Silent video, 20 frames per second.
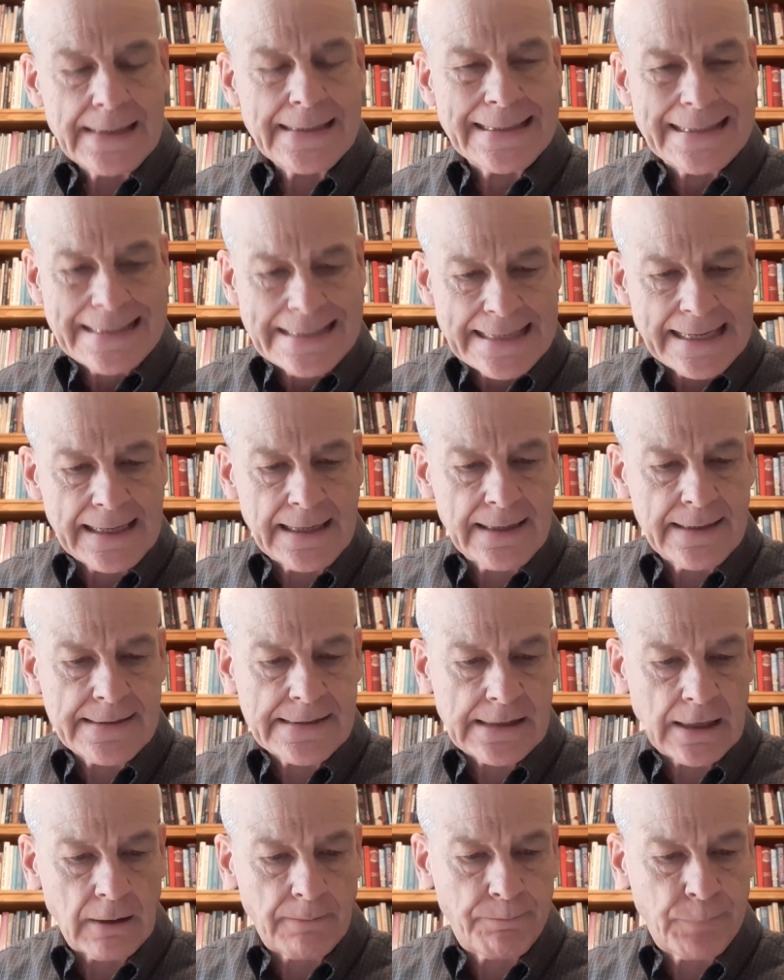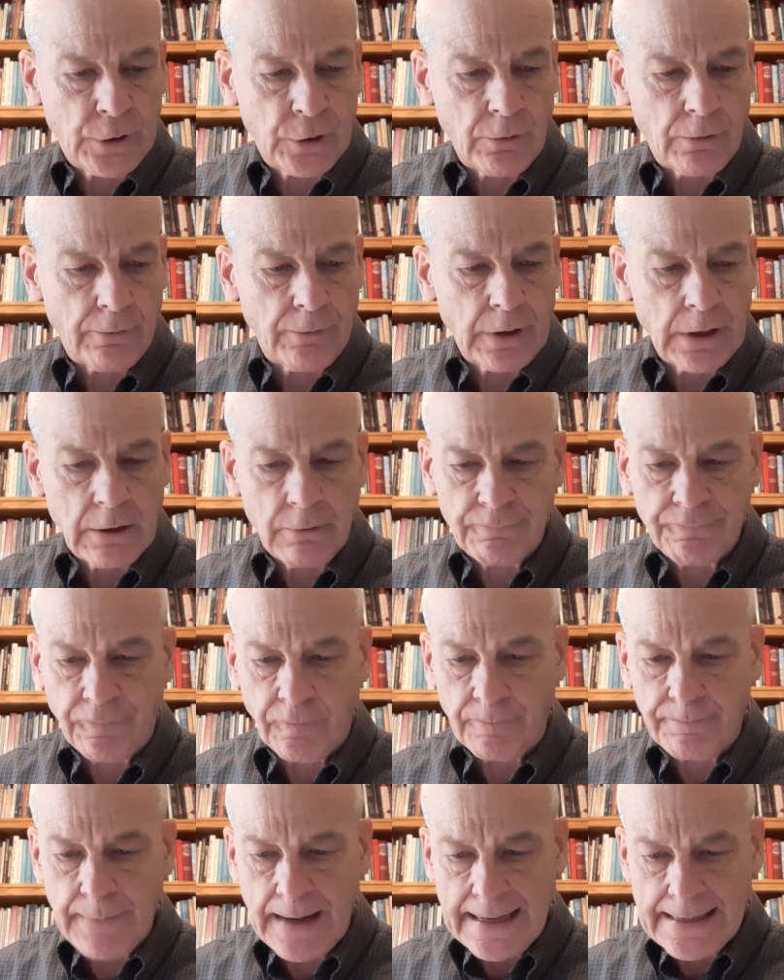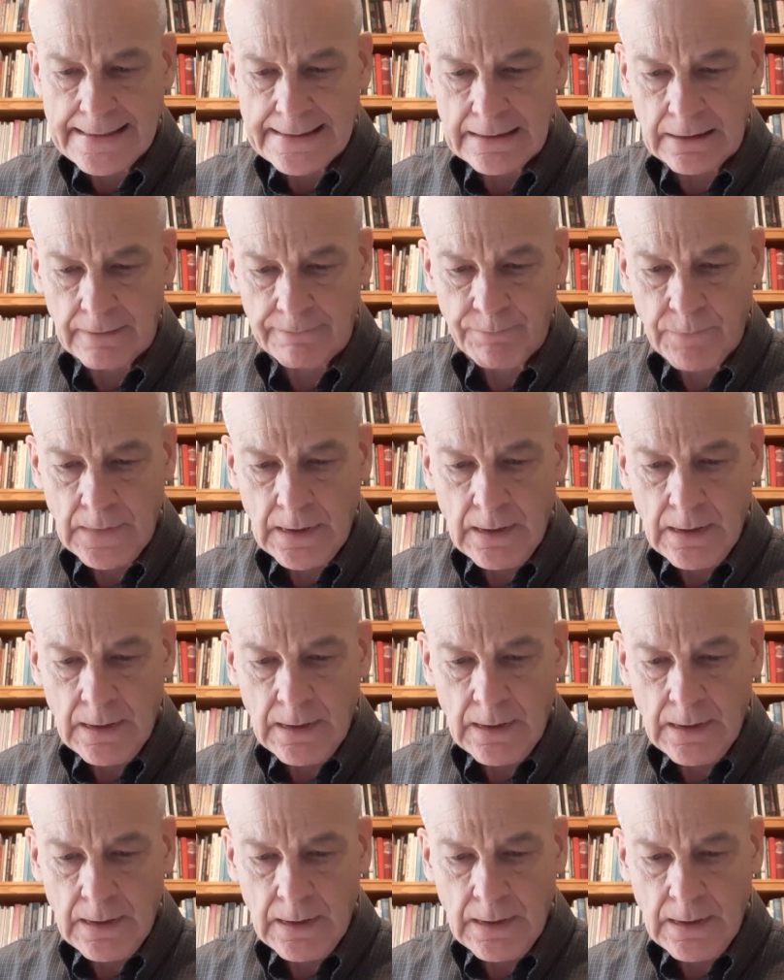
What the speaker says: Genes are pure information.